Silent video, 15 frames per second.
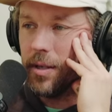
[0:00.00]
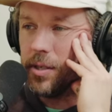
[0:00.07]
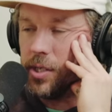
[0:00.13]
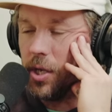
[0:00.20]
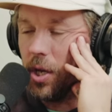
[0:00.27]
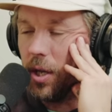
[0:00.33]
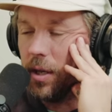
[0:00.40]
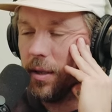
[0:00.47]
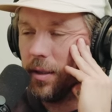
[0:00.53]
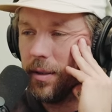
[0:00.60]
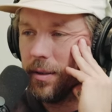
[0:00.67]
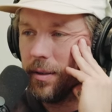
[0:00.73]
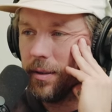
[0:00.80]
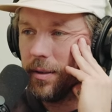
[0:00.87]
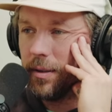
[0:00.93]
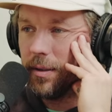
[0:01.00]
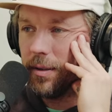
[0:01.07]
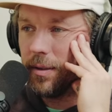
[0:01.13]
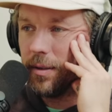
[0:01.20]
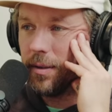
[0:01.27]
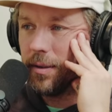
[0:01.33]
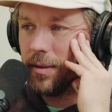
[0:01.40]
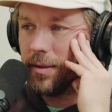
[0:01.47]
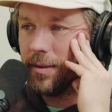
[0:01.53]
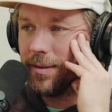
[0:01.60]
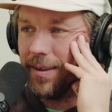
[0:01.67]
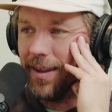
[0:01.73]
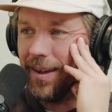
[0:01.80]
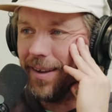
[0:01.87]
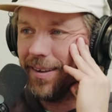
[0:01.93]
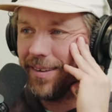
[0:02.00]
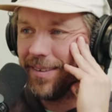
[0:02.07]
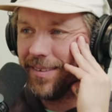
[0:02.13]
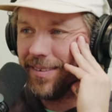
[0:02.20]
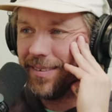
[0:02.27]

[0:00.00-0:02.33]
Crazy. Is he good? He's really solid. Yeah, yeah I